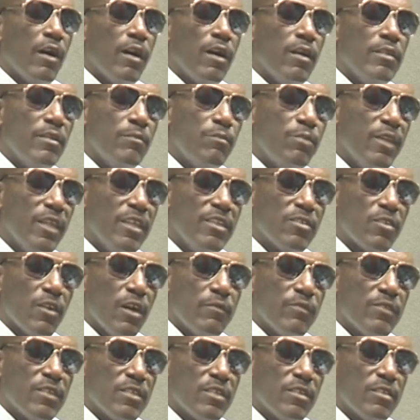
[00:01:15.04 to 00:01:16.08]
The police
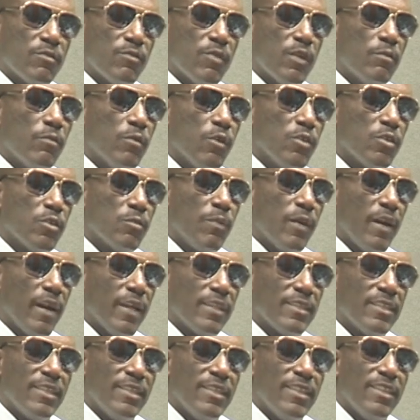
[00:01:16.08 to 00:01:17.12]
officers, for the most
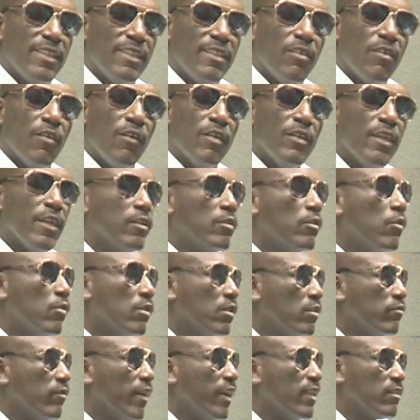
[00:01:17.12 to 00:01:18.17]
part, all they're doing
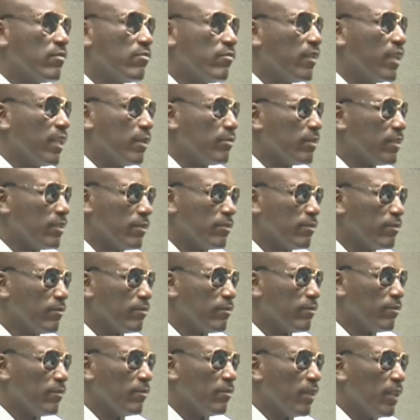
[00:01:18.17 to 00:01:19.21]
is fighting flames.
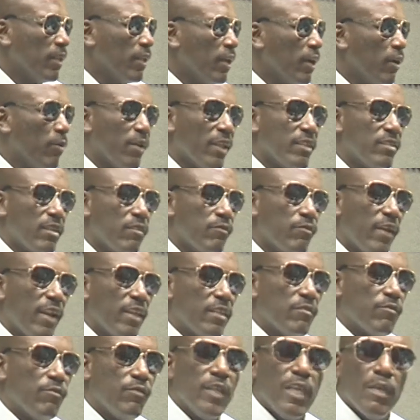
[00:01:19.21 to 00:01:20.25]
And when I say
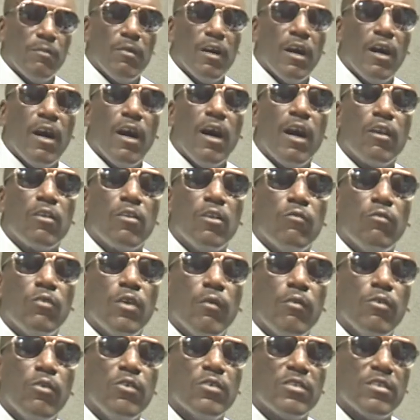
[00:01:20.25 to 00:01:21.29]
fighting flame, I don't know if you
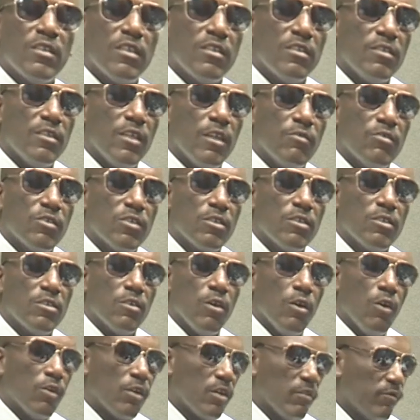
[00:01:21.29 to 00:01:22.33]
ever use an extinguisher to
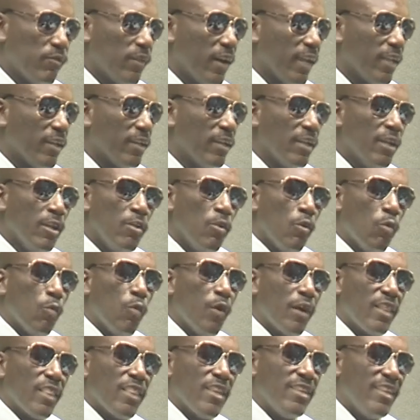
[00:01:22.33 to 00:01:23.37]
out a fire.
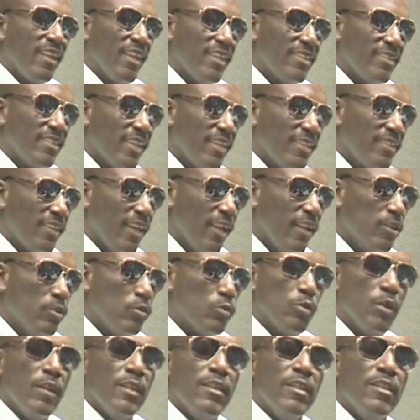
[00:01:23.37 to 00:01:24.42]
One of the things they tell
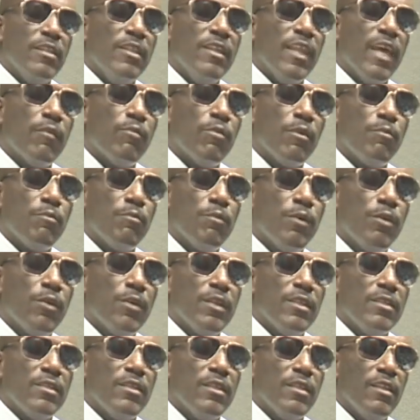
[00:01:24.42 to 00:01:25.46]
you, never
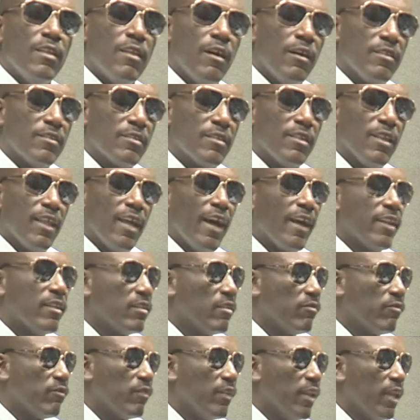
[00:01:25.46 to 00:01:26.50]
point the nozzle at
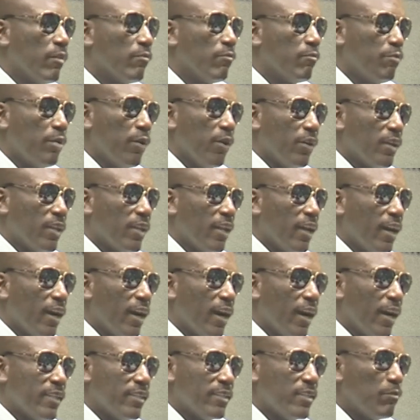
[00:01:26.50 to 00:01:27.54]
the flame. Point it
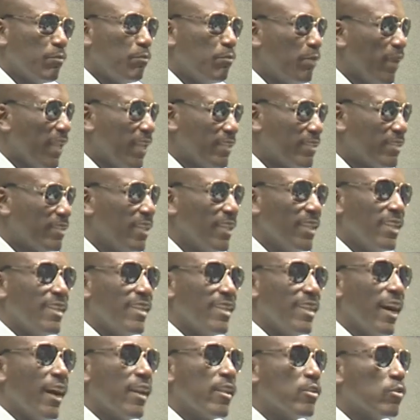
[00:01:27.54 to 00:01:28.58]
at the base.
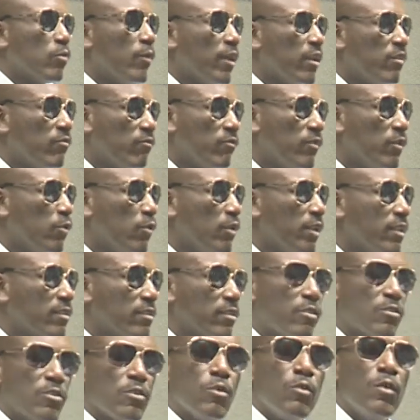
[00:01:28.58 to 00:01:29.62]
That is where the fuel is.
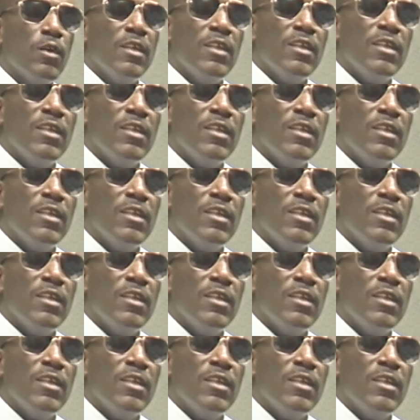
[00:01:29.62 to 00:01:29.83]
And so